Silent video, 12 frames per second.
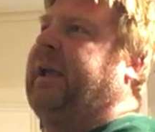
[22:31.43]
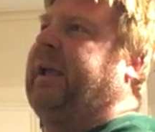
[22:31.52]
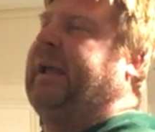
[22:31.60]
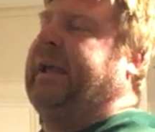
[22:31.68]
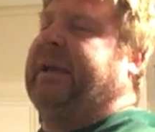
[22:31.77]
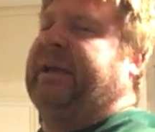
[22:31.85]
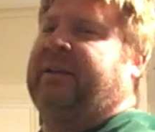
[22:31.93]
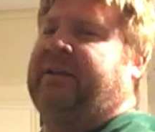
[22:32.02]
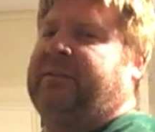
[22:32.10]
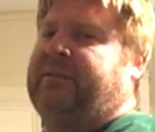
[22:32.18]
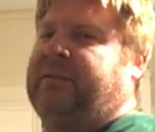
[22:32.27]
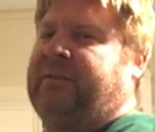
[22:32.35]

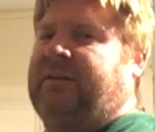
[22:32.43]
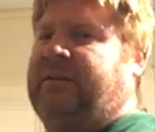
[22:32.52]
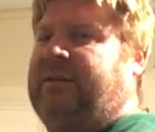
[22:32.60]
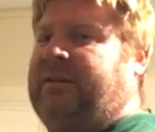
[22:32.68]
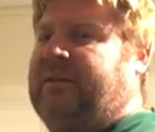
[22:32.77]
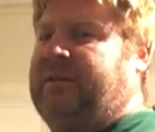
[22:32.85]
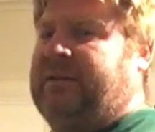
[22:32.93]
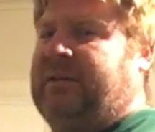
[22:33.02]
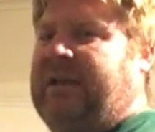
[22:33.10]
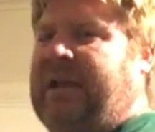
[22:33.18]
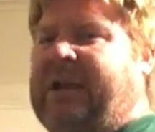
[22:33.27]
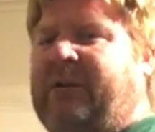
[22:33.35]
and
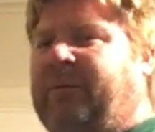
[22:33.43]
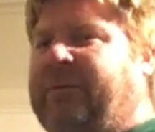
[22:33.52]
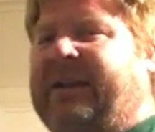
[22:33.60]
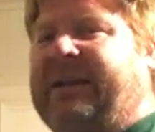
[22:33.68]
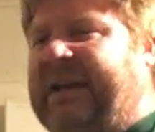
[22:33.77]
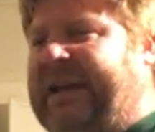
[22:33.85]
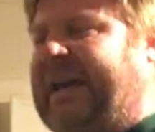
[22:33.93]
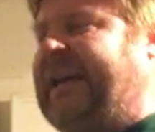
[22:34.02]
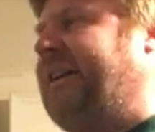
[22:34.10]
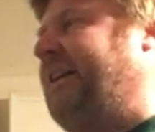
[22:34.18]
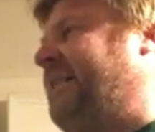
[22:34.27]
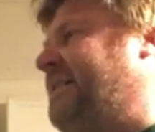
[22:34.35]
I don't think I had
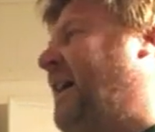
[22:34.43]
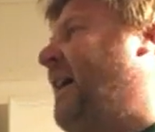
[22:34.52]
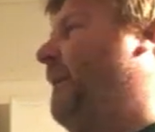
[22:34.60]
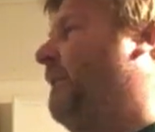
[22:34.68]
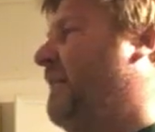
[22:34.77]
any time to